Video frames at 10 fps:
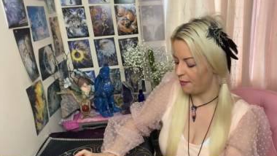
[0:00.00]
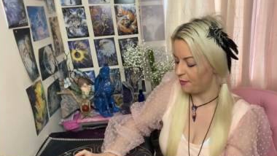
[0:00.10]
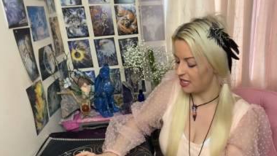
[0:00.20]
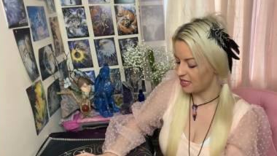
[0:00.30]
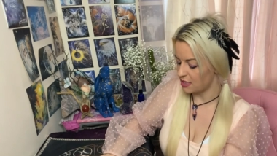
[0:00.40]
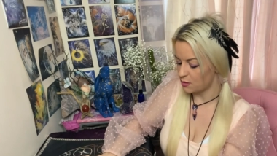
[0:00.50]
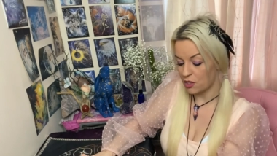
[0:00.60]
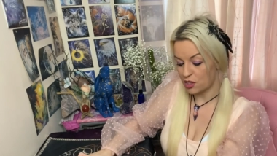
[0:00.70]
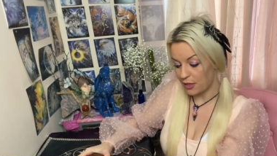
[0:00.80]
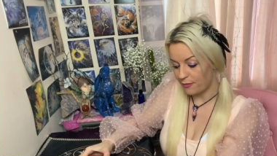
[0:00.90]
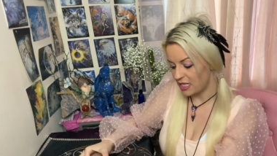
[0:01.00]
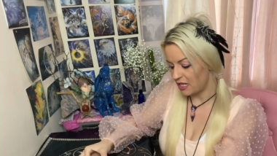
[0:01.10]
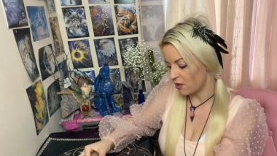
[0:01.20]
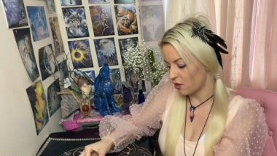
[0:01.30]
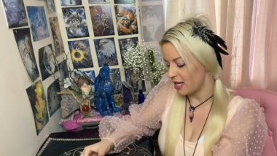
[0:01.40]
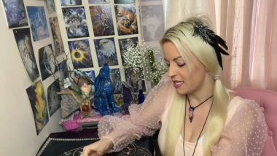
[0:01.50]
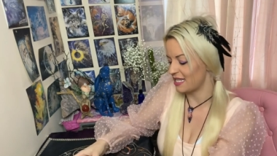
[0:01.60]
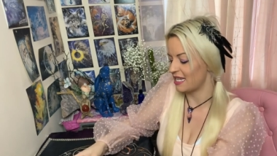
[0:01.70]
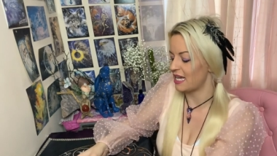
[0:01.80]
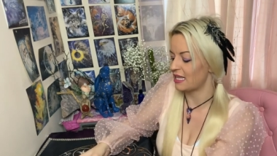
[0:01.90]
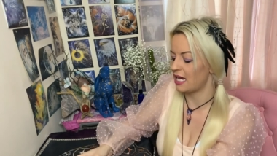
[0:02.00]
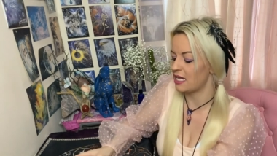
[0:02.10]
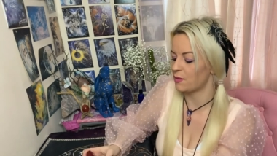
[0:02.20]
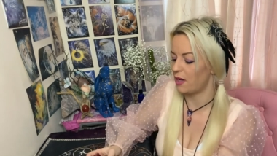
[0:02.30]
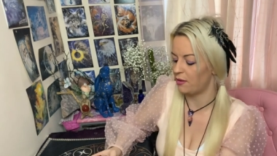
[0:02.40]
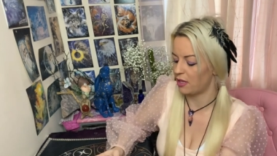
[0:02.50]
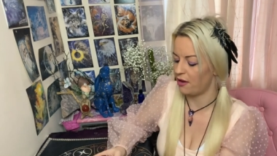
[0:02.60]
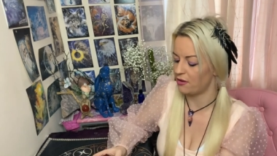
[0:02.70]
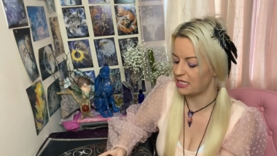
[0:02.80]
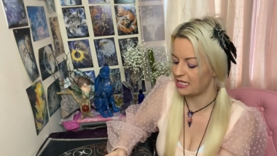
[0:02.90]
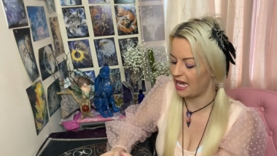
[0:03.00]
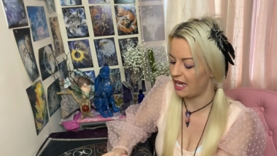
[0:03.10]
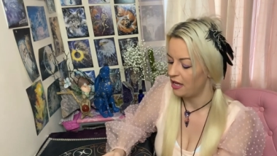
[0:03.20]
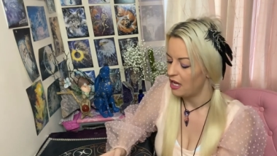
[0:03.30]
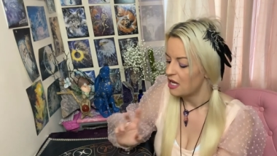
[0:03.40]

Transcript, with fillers: but this is what somebody requested, and that is where we're going today.